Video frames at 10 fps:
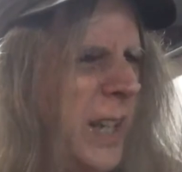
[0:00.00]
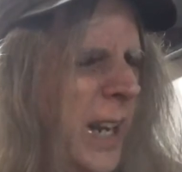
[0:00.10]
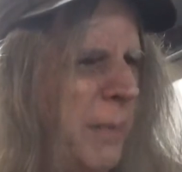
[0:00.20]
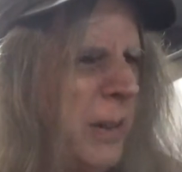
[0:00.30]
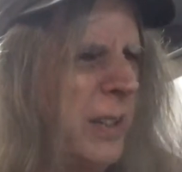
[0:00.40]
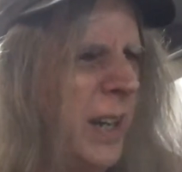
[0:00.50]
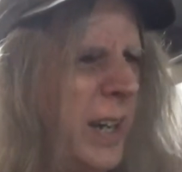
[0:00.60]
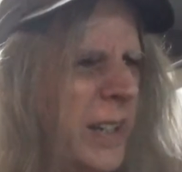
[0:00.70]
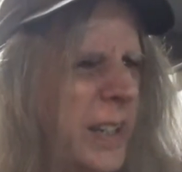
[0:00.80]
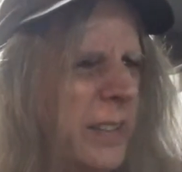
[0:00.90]
Gabbard
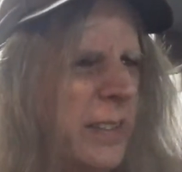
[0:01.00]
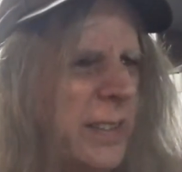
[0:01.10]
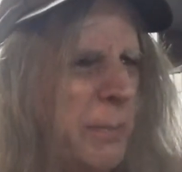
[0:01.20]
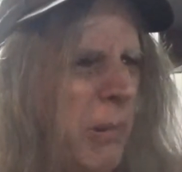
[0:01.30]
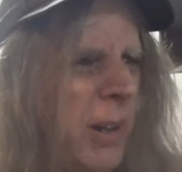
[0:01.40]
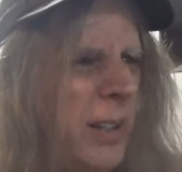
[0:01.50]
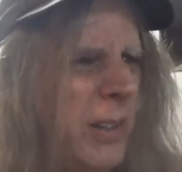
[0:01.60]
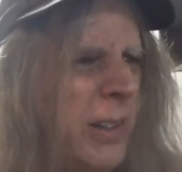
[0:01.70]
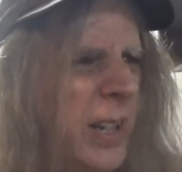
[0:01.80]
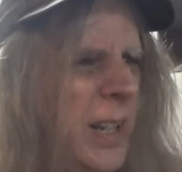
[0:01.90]
got in as a
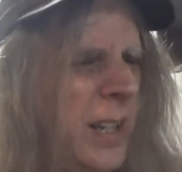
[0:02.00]
spoiler